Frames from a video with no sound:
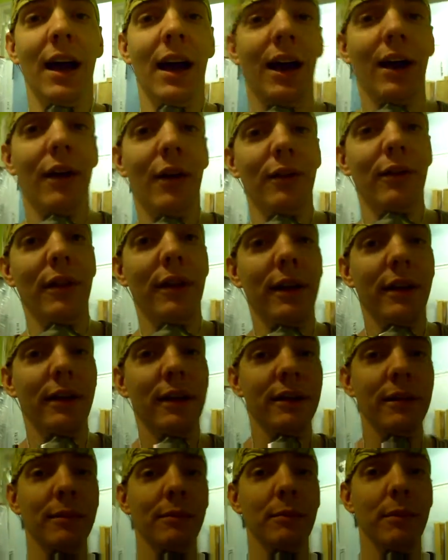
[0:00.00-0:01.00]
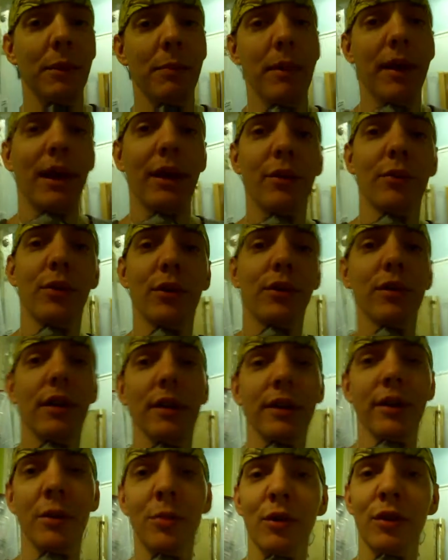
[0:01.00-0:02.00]
I'll. Uh, be back with a
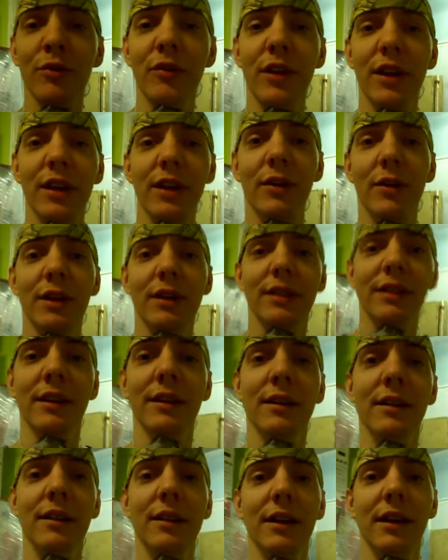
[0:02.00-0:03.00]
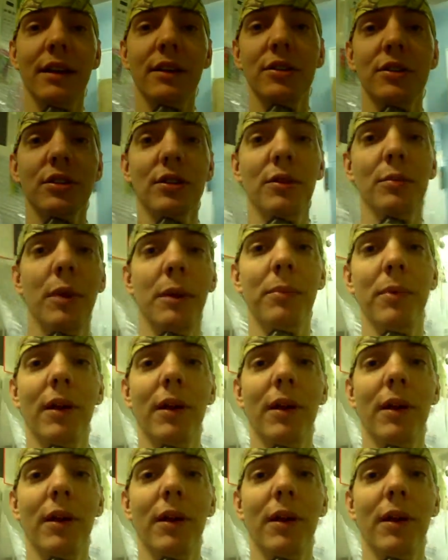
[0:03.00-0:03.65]
little more video at the end of the day to show my